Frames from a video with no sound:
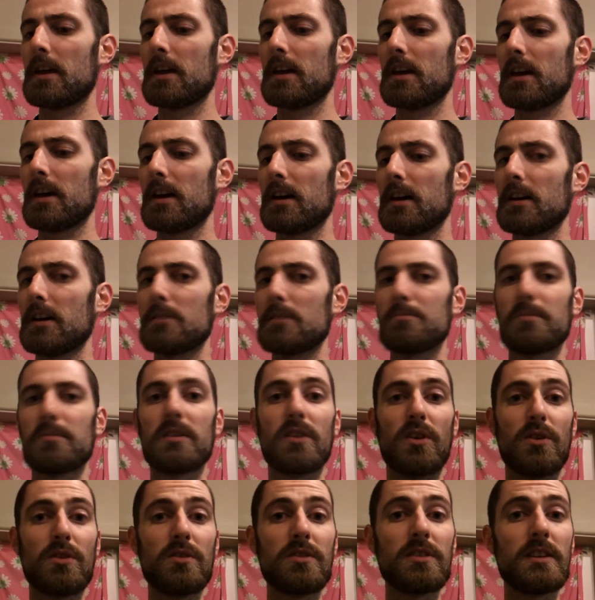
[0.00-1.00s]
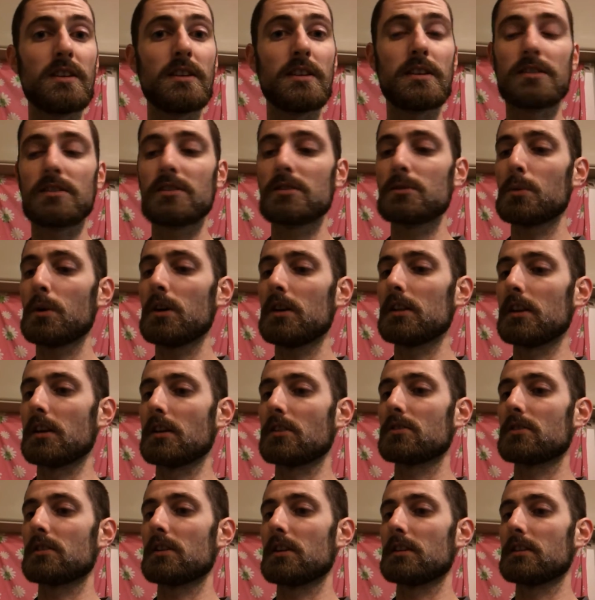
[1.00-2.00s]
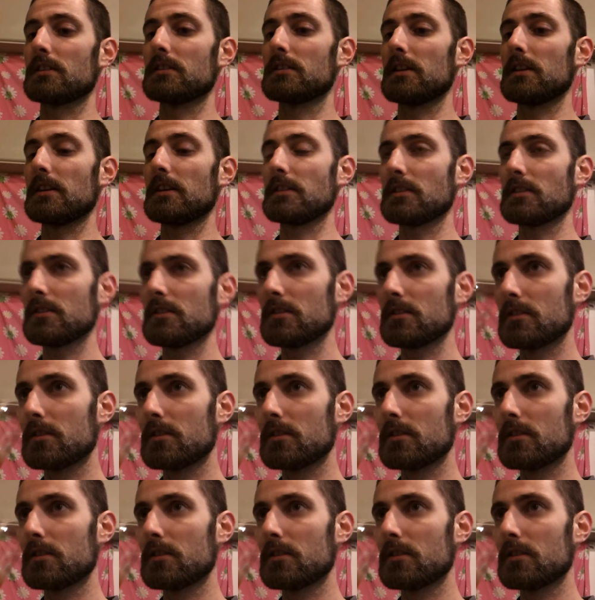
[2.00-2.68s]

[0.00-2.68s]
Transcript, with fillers: Um, bit of earthiness as well, actually, I detected.